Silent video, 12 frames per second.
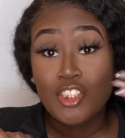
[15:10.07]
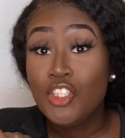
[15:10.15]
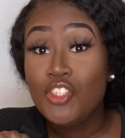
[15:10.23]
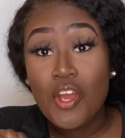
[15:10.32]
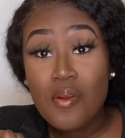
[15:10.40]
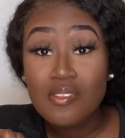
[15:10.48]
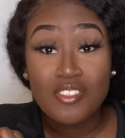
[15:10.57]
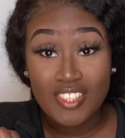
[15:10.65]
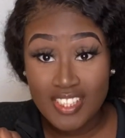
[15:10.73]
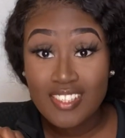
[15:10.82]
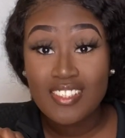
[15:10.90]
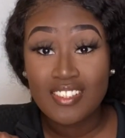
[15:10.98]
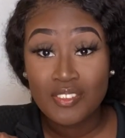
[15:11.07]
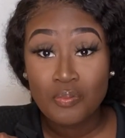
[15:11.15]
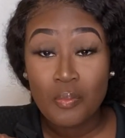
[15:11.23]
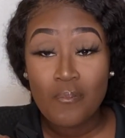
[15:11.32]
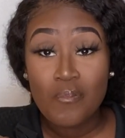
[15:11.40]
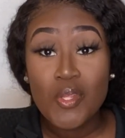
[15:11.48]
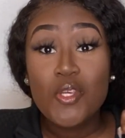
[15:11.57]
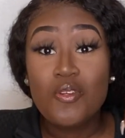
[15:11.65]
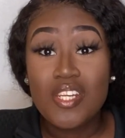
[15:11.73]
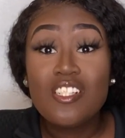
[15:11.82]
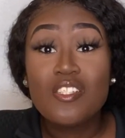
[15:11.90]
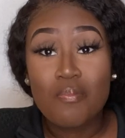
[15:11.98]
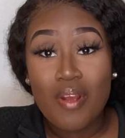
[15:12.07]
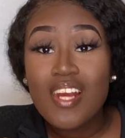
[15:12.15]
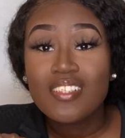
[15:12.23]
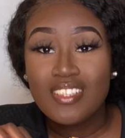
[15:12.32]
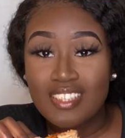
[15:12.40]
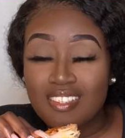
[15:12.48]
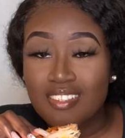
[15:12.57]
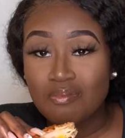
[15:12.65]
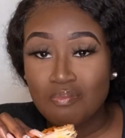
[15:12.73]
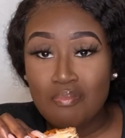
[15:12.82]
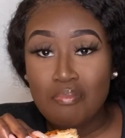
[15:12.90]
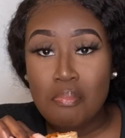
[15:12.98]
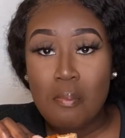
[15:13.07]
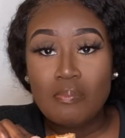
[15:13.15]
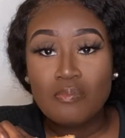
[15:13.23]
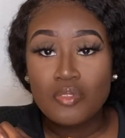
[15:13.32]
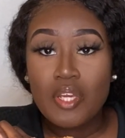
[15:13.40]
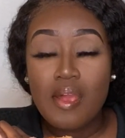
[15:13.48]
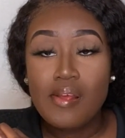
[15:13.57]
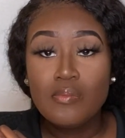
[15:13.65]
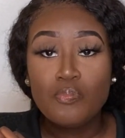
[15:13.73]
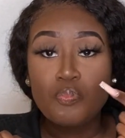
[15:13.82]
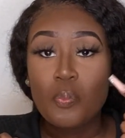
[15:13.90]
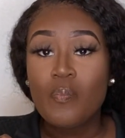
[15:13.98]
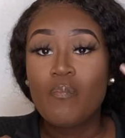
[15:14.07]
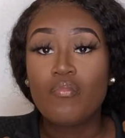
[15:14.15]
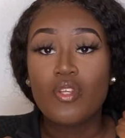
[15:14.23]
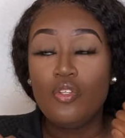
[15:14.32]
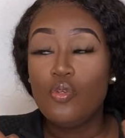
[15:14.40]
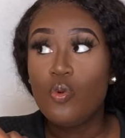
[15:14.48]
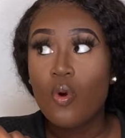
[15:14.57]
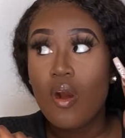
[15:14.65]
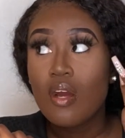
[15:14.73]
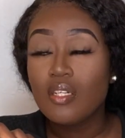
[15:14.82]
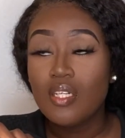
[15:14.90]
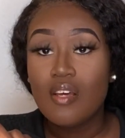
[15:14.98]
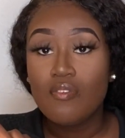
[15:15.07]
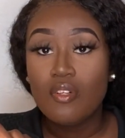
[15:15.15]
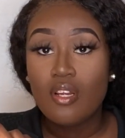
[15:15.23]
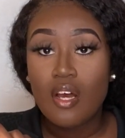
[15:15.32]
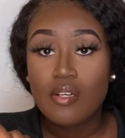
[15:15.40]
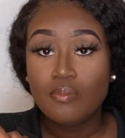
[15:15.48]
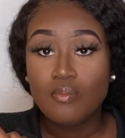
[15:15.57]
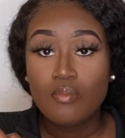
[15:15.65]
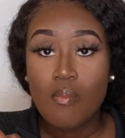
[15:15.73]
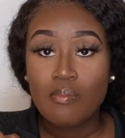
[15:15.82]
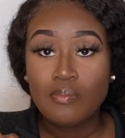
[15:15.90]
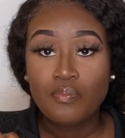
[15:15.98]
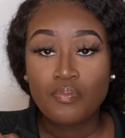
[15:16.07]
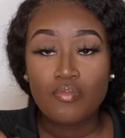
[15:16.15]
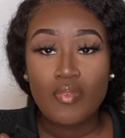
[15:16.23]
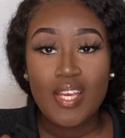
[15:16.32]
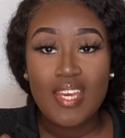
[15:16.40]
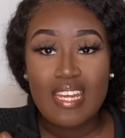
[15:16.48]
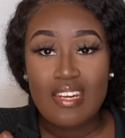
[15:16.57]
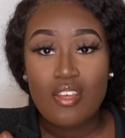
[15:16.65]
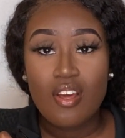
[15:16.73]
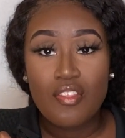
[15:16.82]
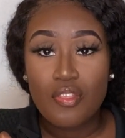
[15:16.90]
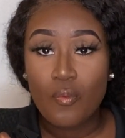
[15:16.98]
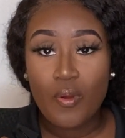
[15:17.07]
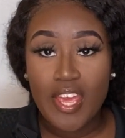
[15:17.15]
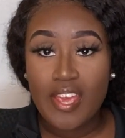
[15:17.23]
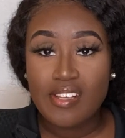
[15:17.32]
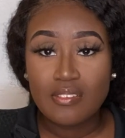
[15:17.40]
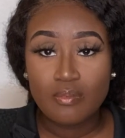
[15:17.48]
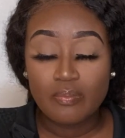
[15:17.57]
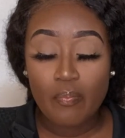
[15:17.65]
You don't, sis. You need to practice. Okay? You can't level up any other way.